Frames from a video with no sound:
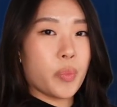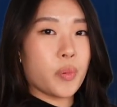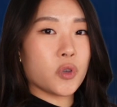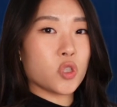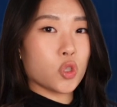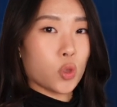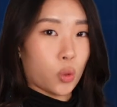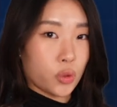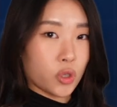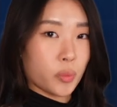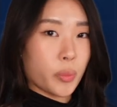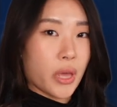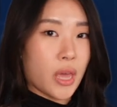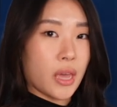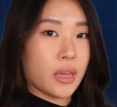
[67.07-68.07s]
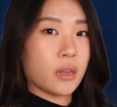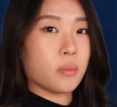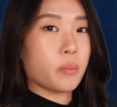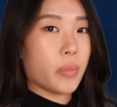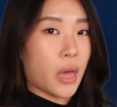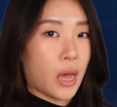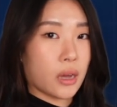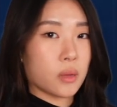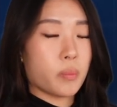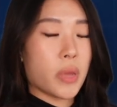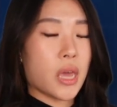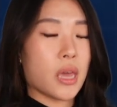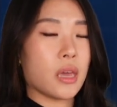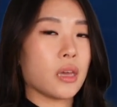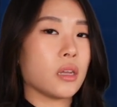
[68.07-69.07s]
shoulder pain, back
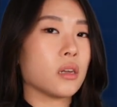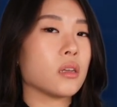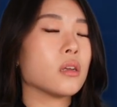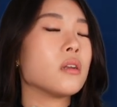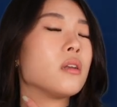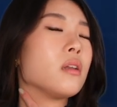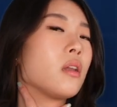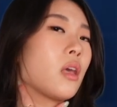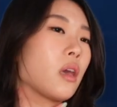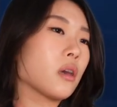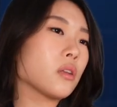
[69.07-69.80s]
pain, neck,